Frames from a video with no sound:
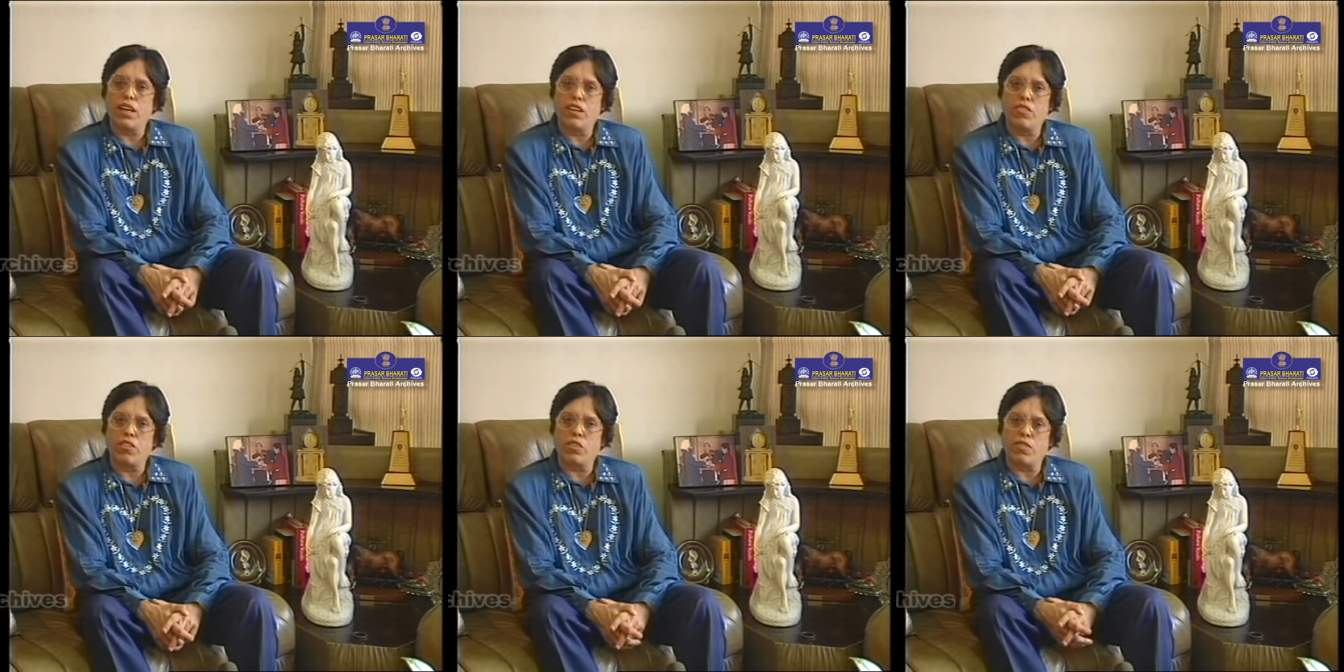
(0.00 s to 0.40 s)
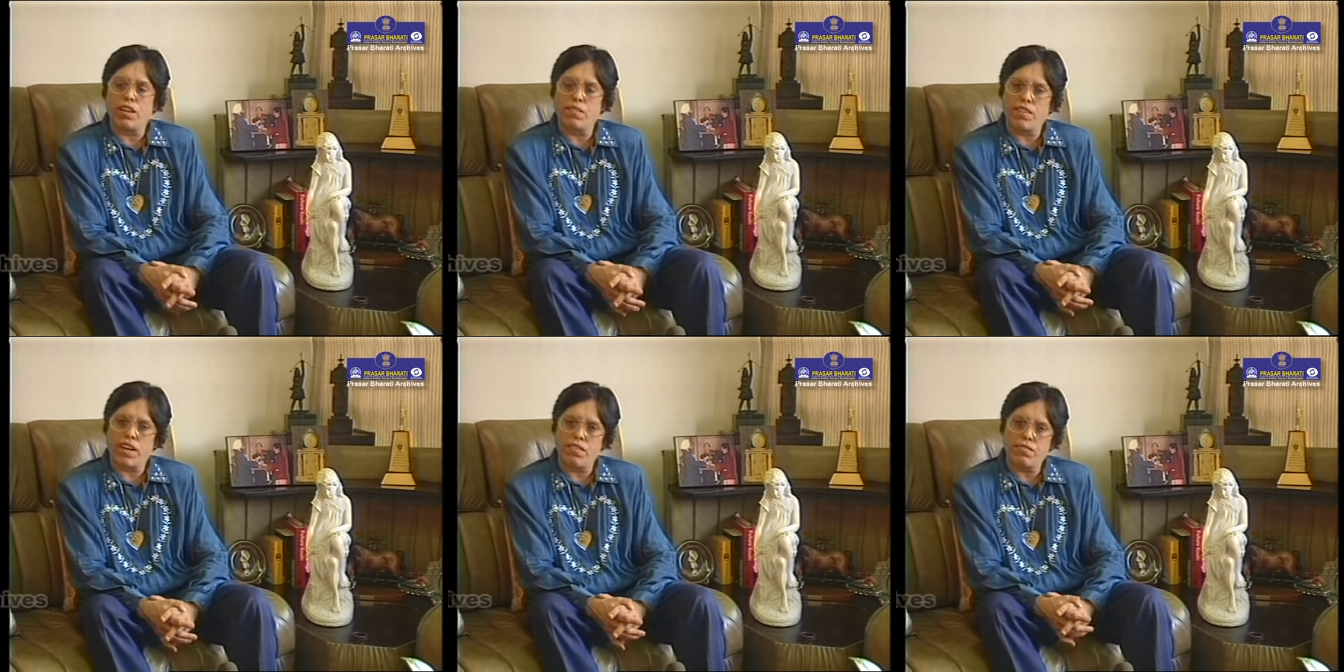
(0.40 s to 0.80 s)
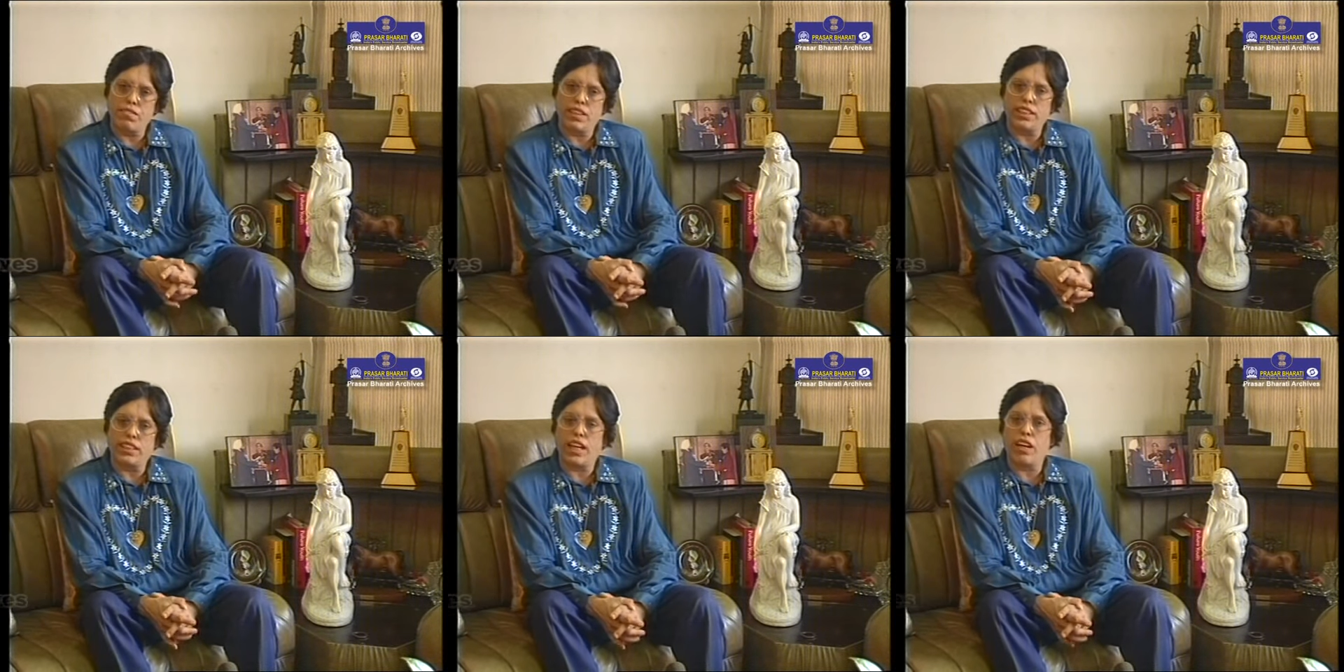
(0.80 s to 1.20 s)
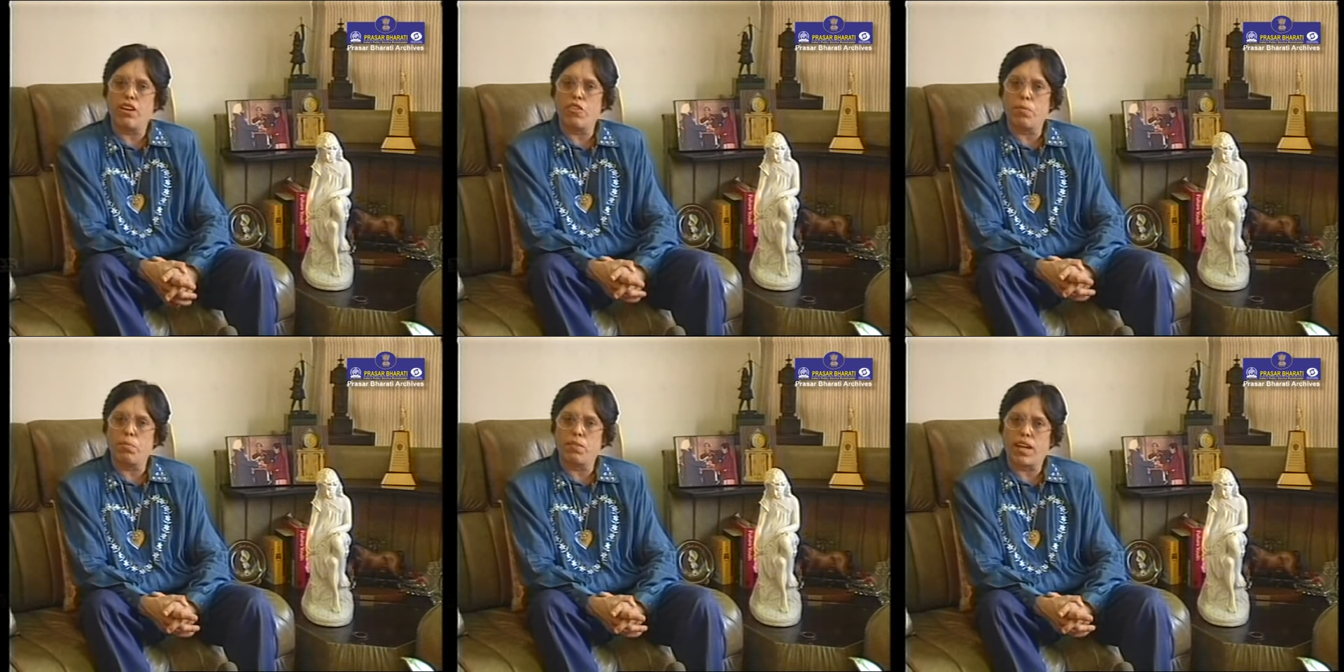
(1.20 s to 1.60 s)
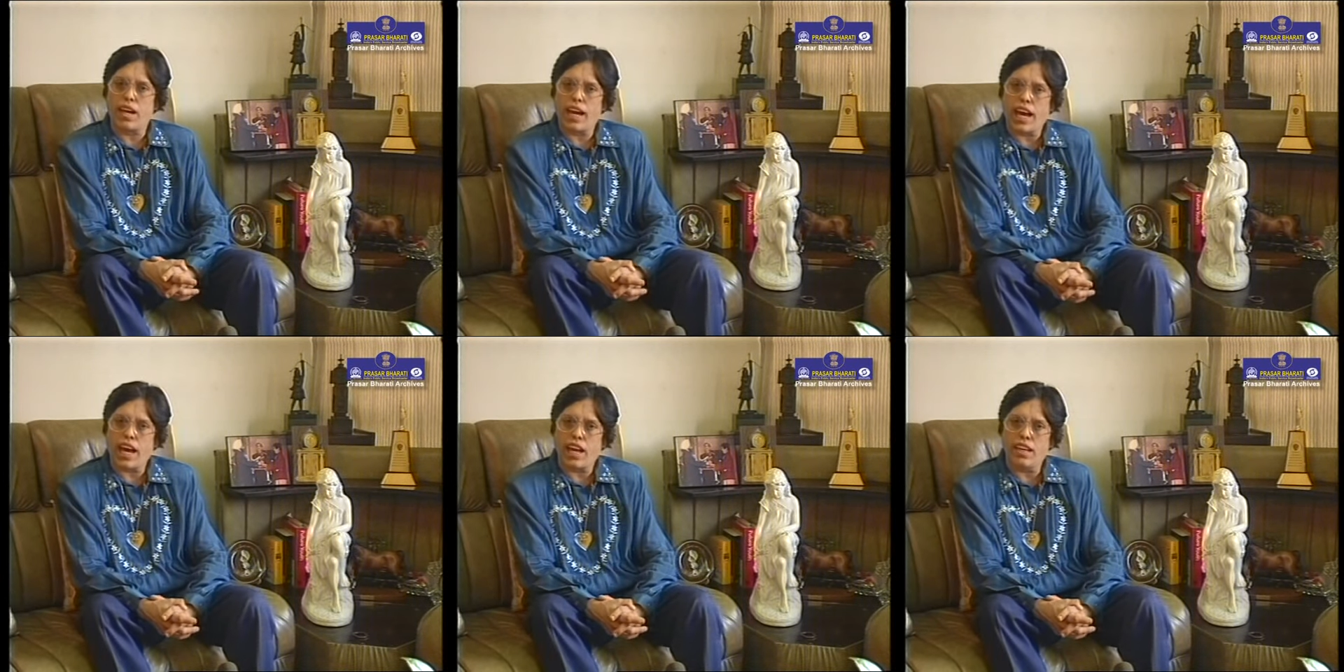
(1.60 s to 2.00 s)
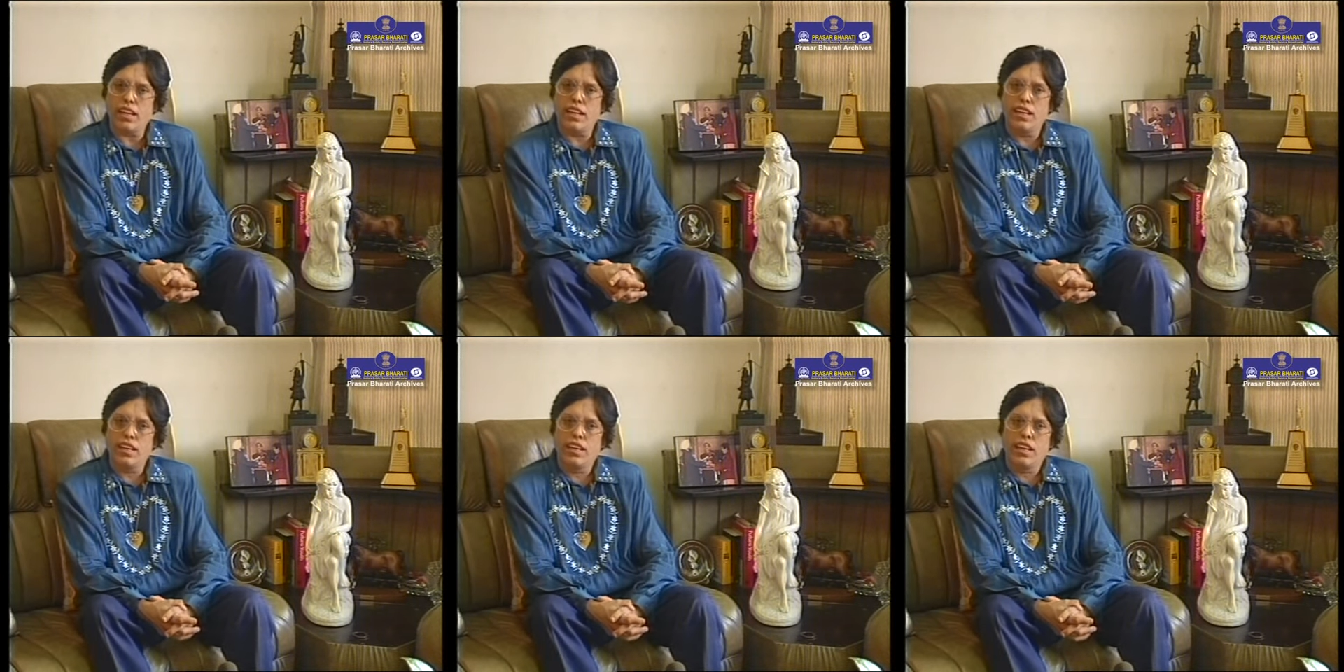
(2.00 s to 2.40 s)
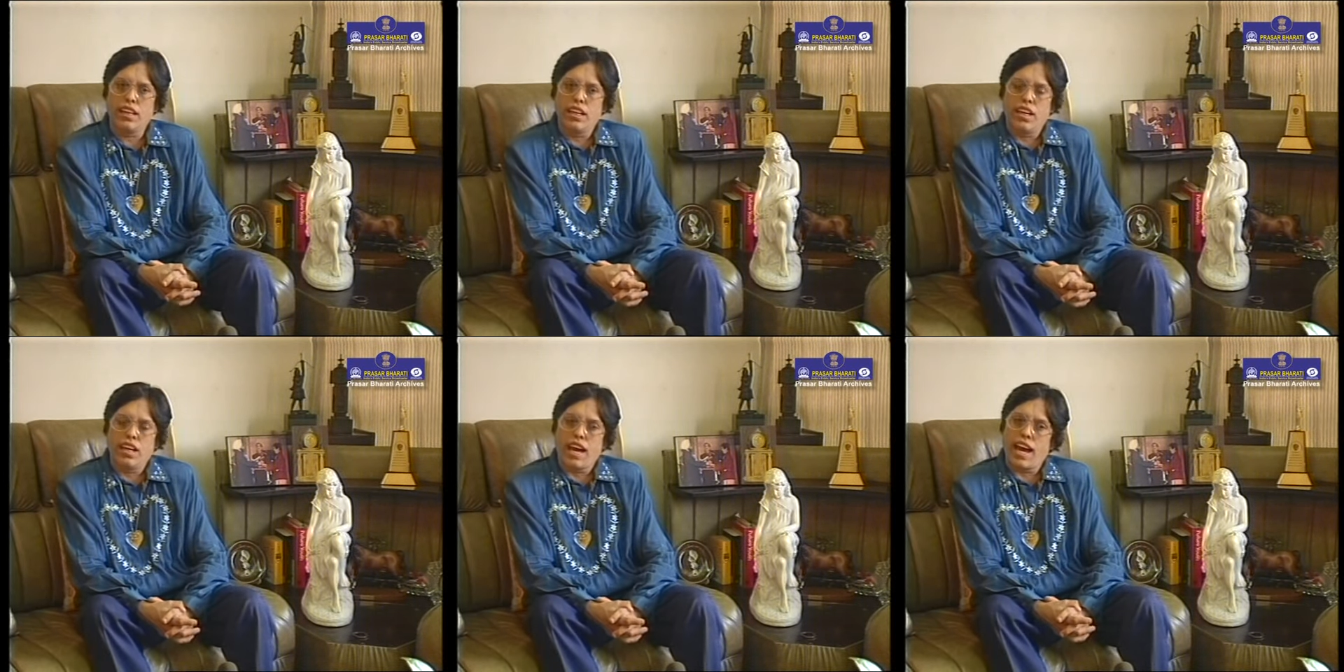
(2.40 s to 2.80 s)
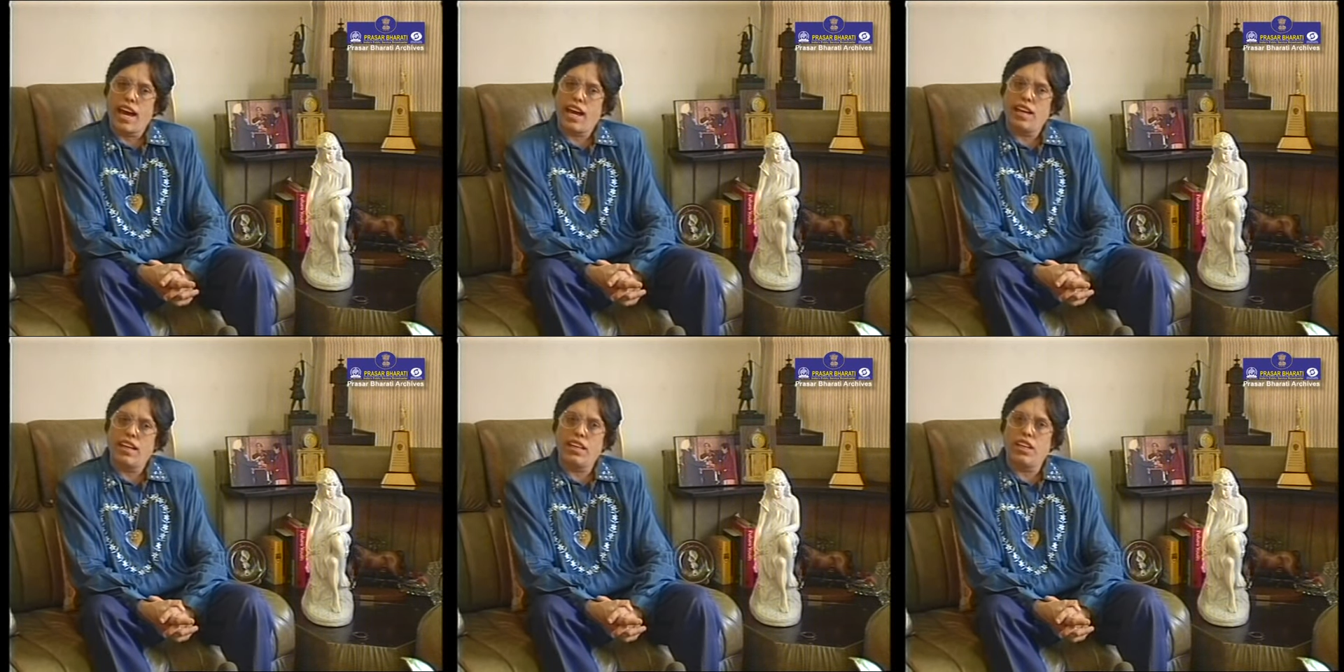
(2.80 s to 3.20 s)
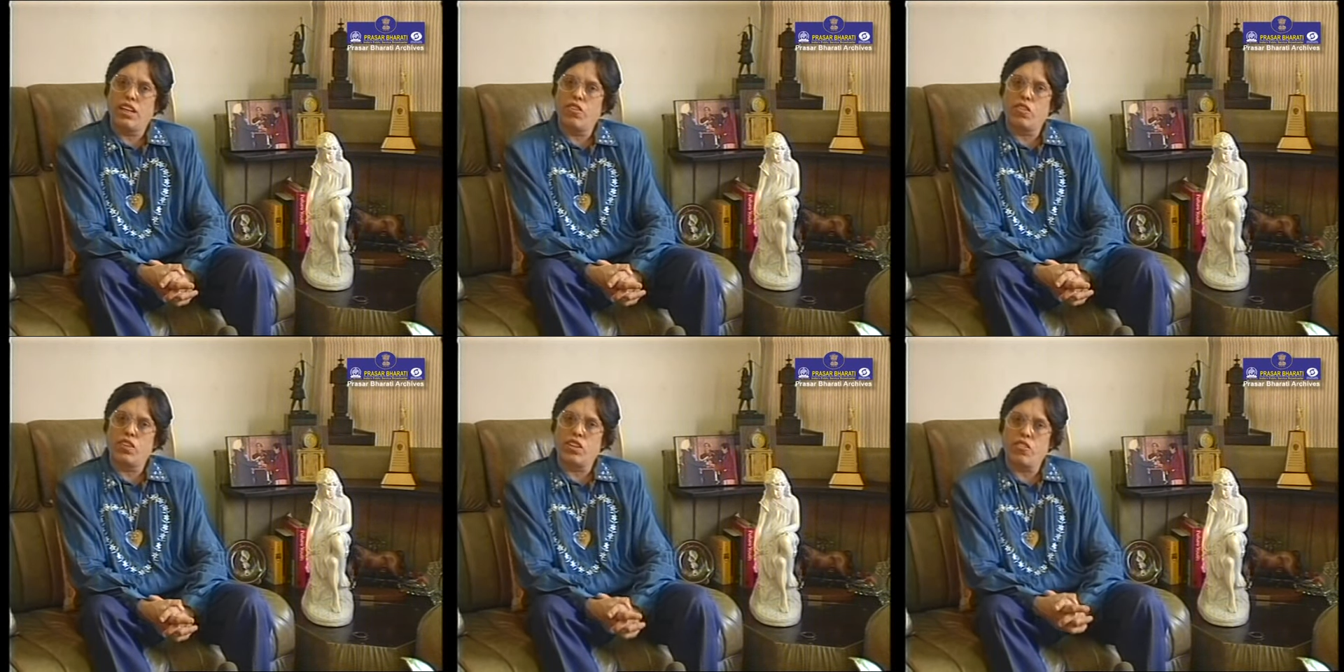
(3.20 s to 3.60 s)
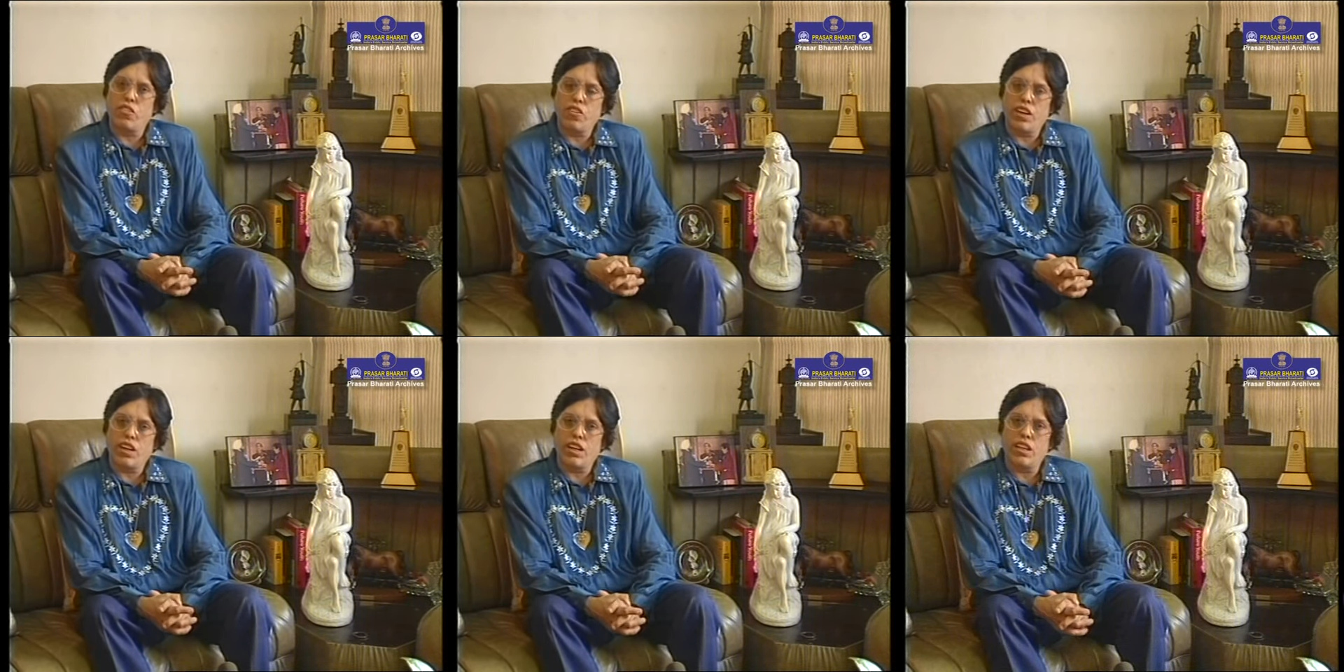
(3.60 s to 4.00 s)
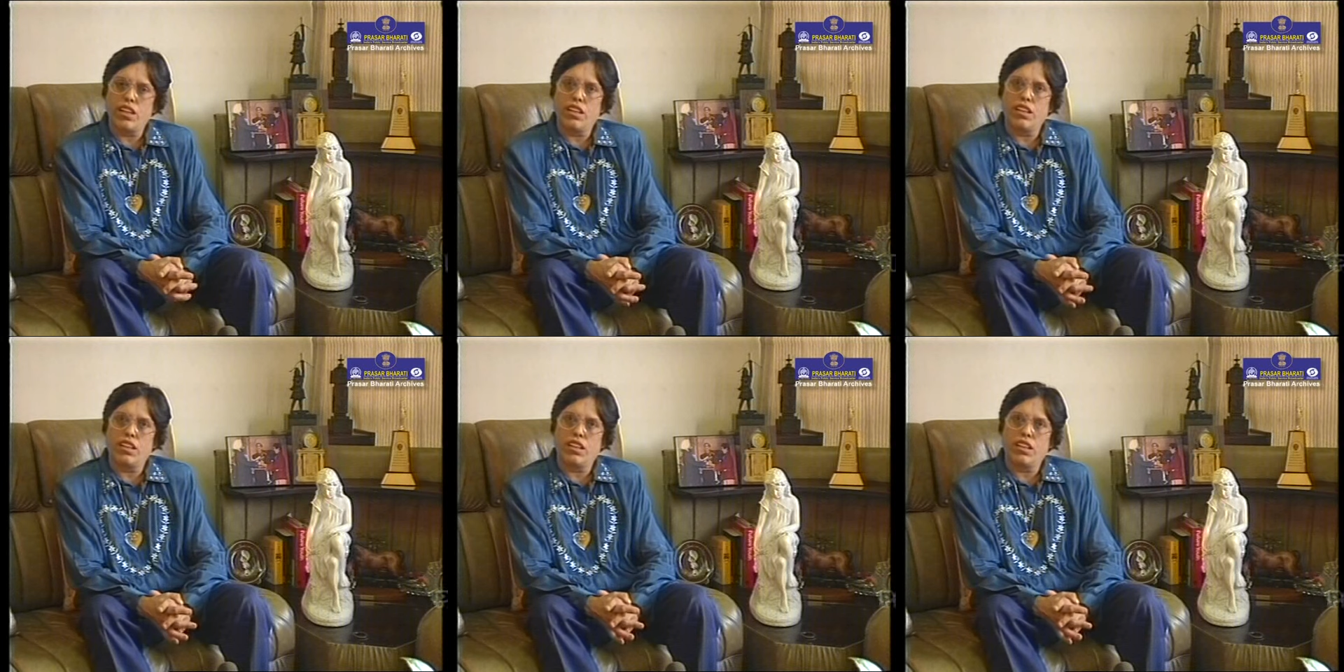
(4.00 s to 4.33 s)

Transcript: It was one of my first air trips I had, and it was a real